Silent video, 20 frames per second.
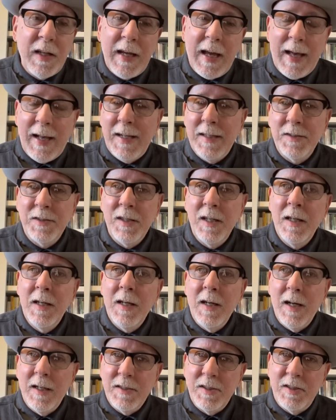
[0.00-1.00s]
has
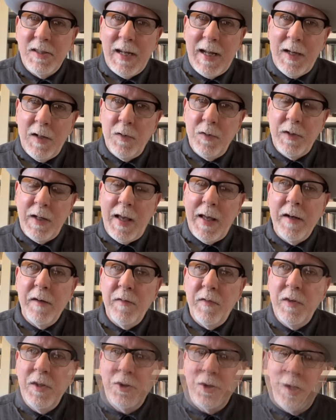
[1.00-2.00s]
a sound and a
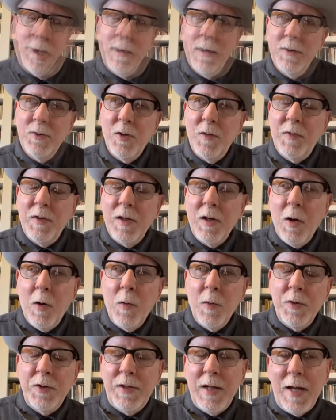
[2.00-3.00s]
vision. So if you go
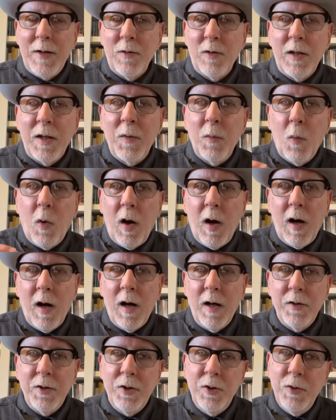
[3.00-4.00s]
with Daniel
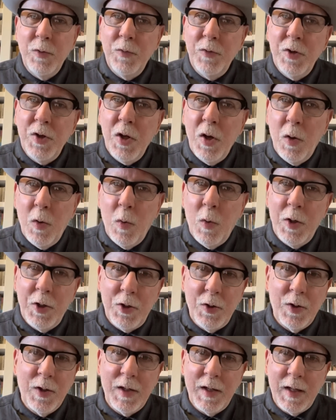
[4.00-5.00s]
Lanois, you know what
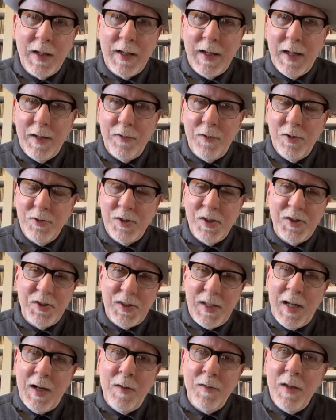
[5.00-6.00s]
you're going to get. There's a
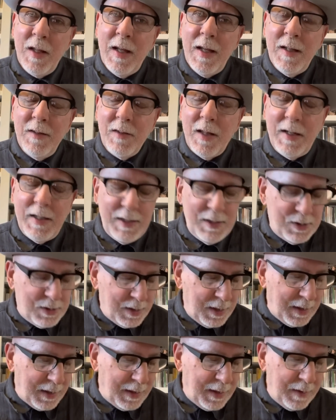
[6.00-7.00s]
sound that he's
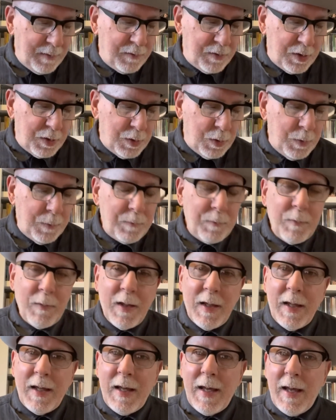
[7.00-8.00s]
going to give you.
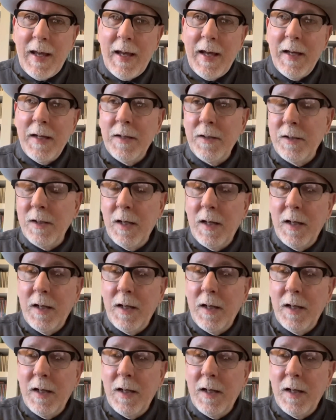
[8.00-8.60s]
And